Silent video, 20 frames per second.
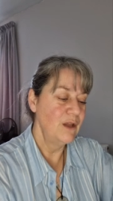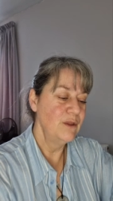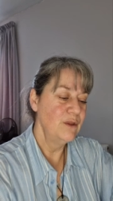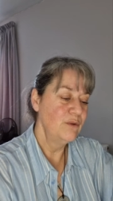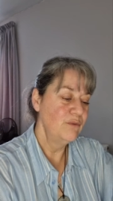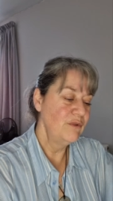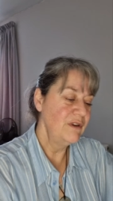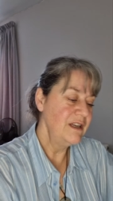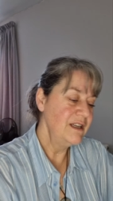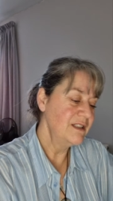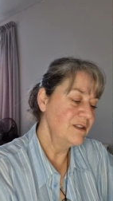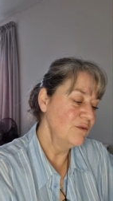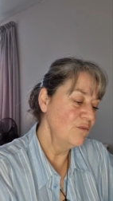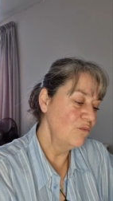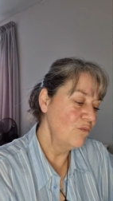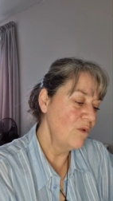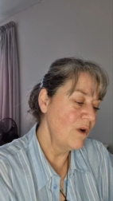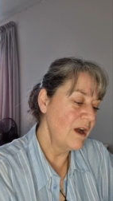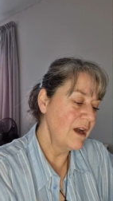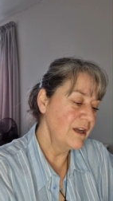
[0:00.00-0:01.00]
and the
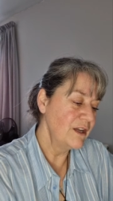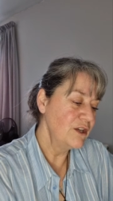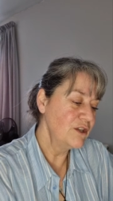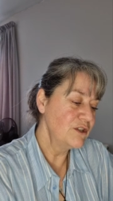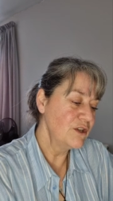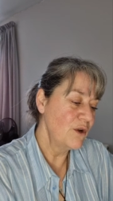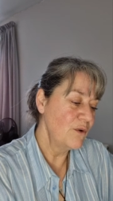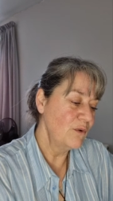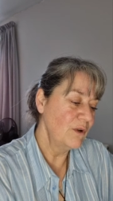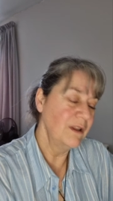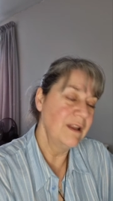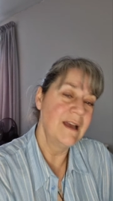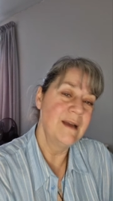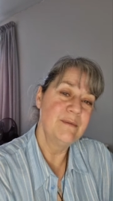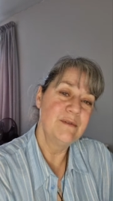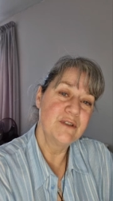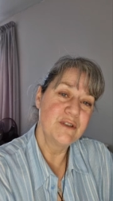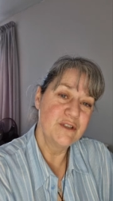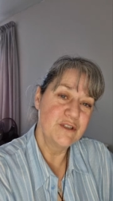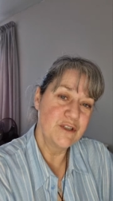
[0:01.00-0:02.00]
reason why you don't
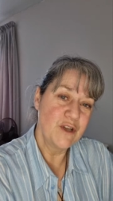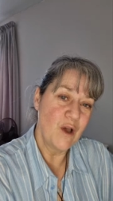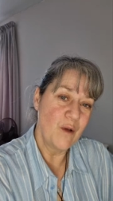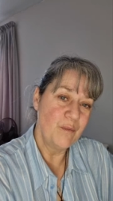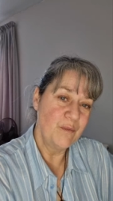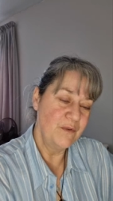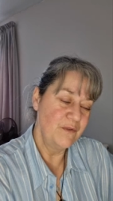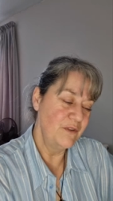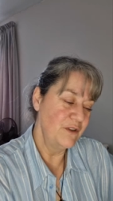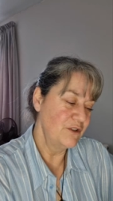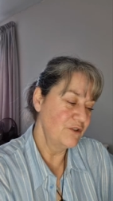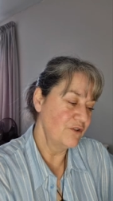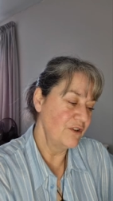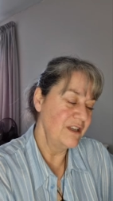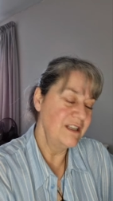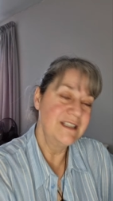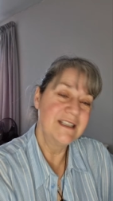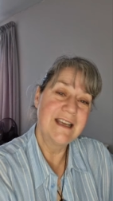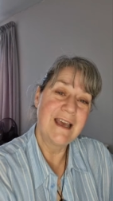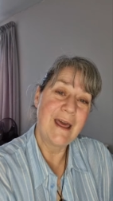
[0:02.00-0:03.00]
climb to the top of the
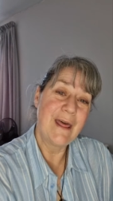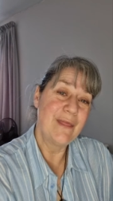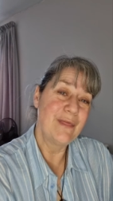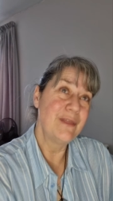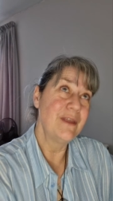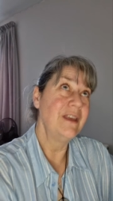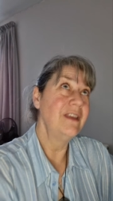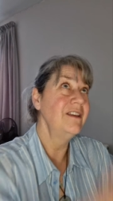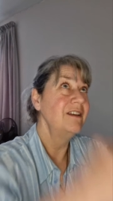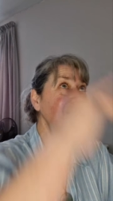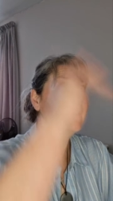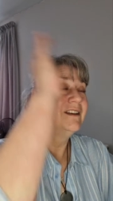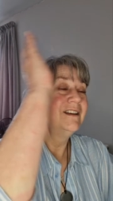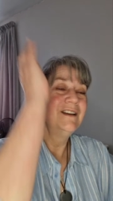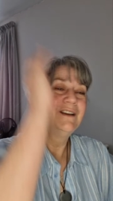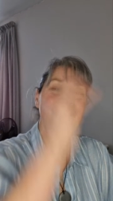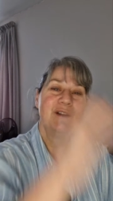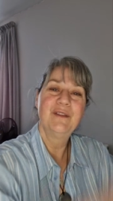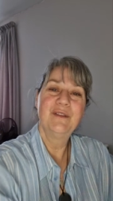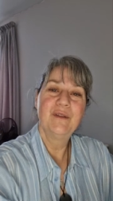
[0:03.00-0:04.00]
tree to get the
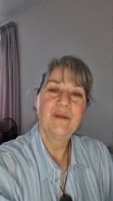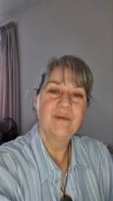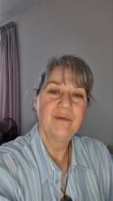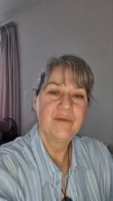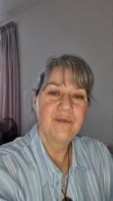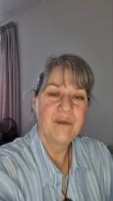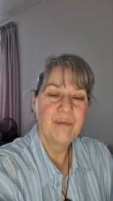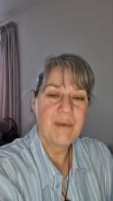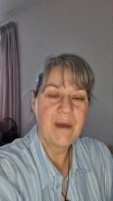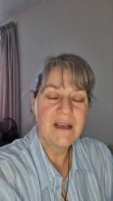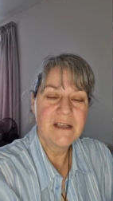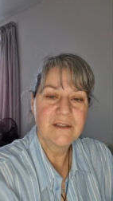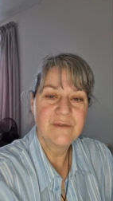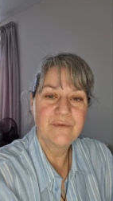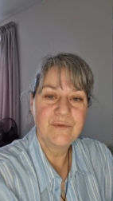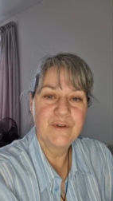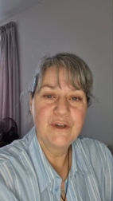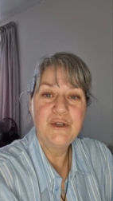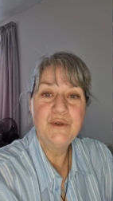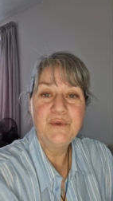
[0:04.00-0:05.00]
the
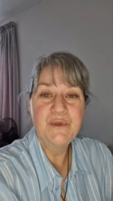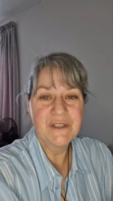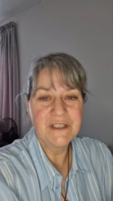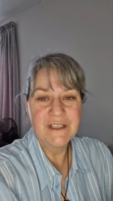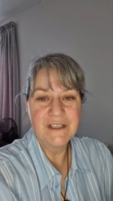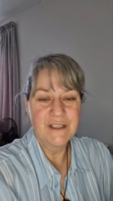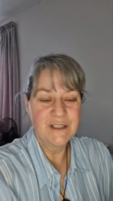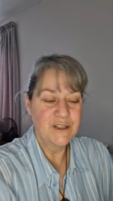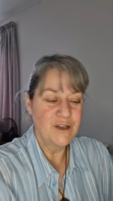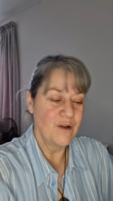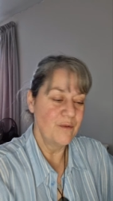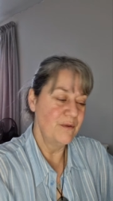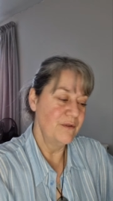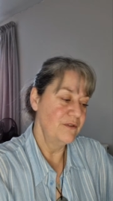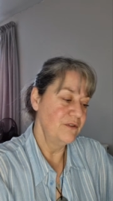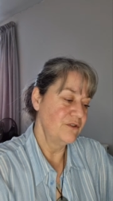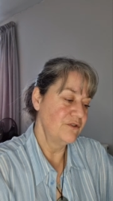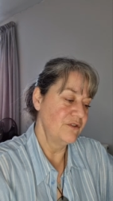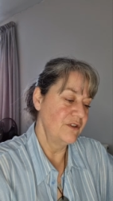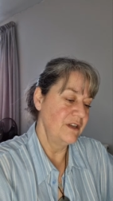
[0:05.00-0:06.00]
best fruit at the top
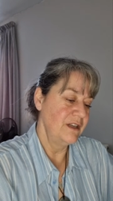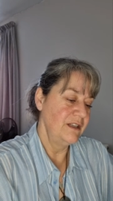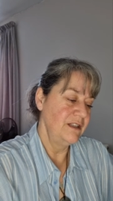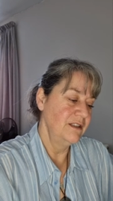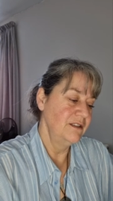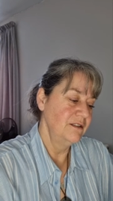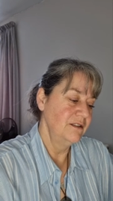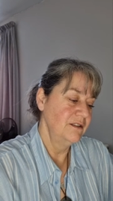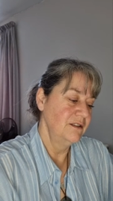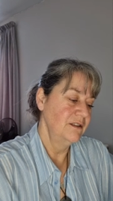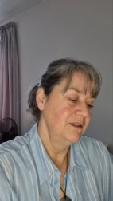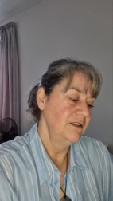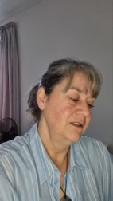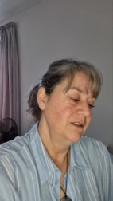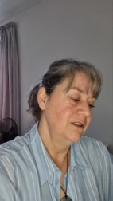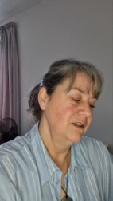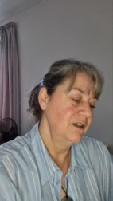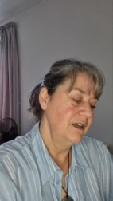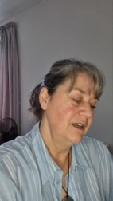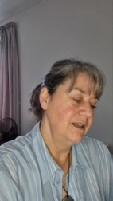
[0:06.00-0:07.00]
of the tree
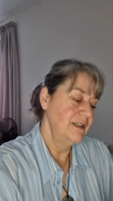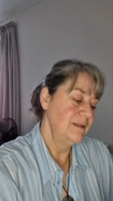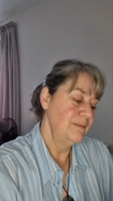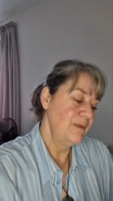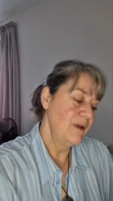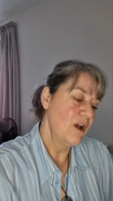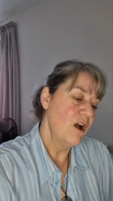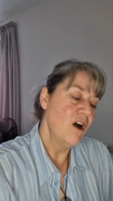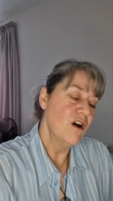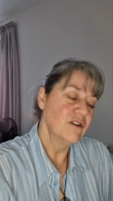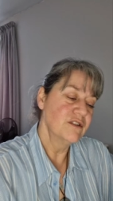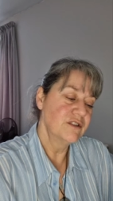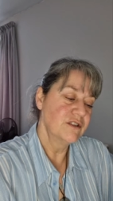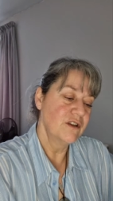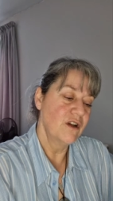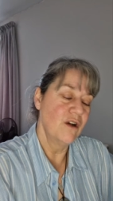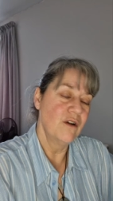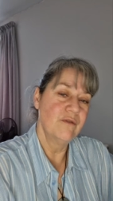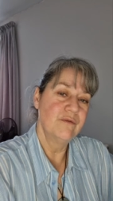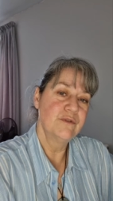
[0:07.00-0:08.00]
is
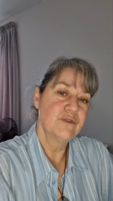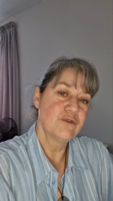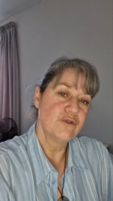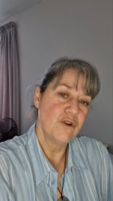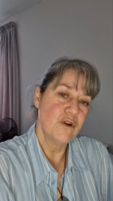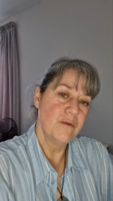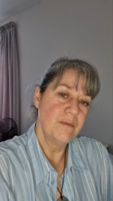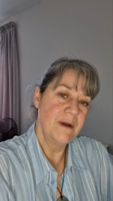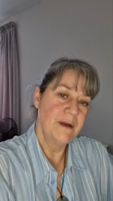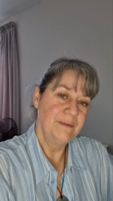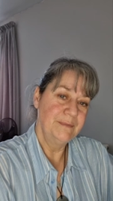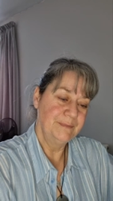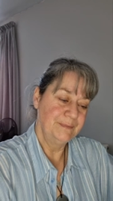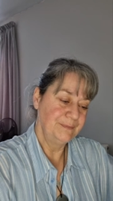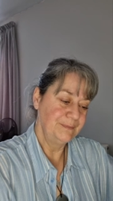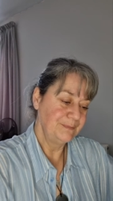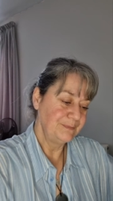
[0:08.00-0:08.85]
because of trauma.